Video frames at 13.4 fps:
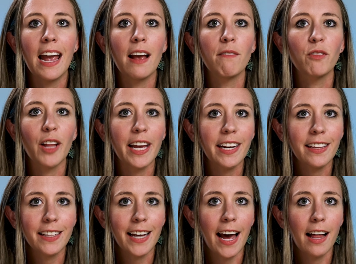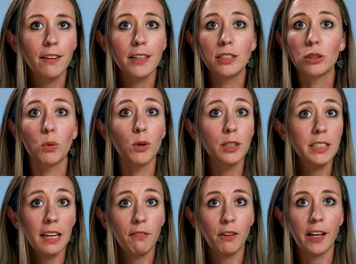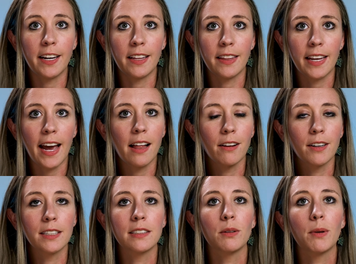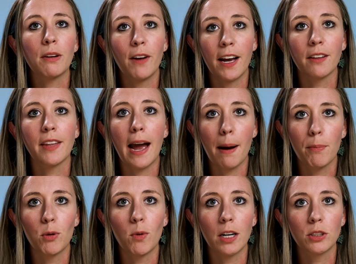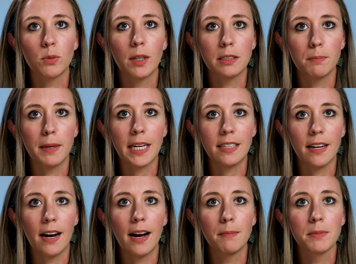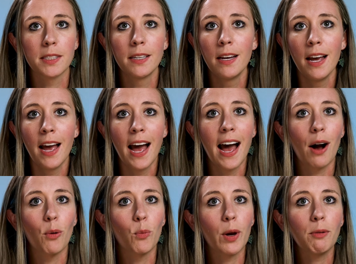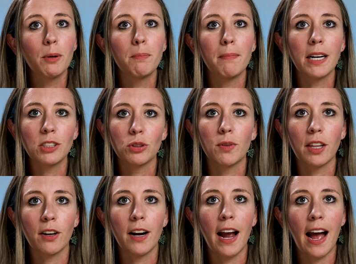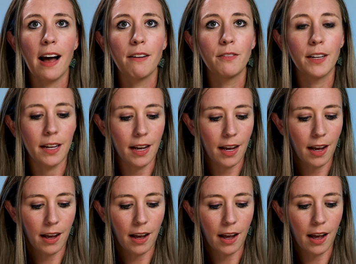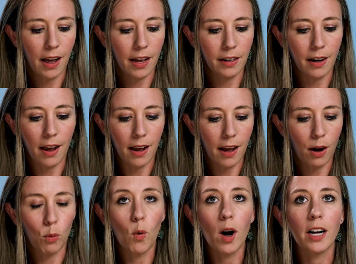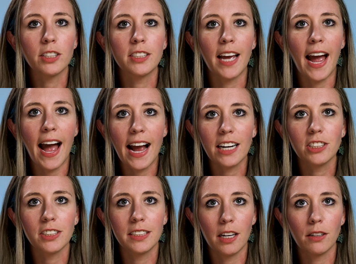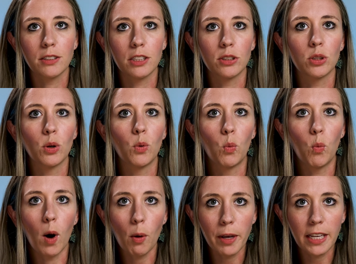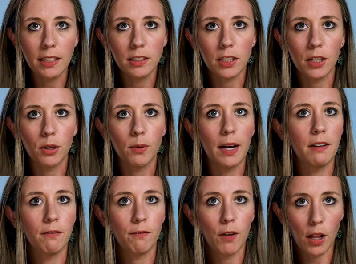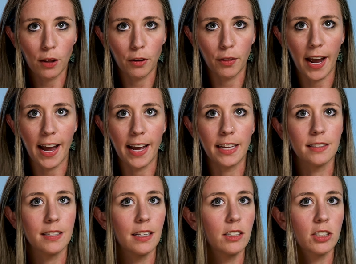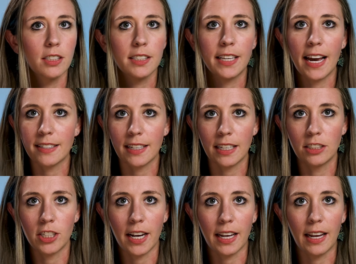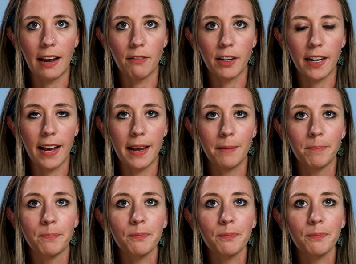inflating the calories or deflating the calories that we found the Apple Watch was many times. We would much rather have a watch that actually tells us what we can do and follow that instead of just guessing and checking every day.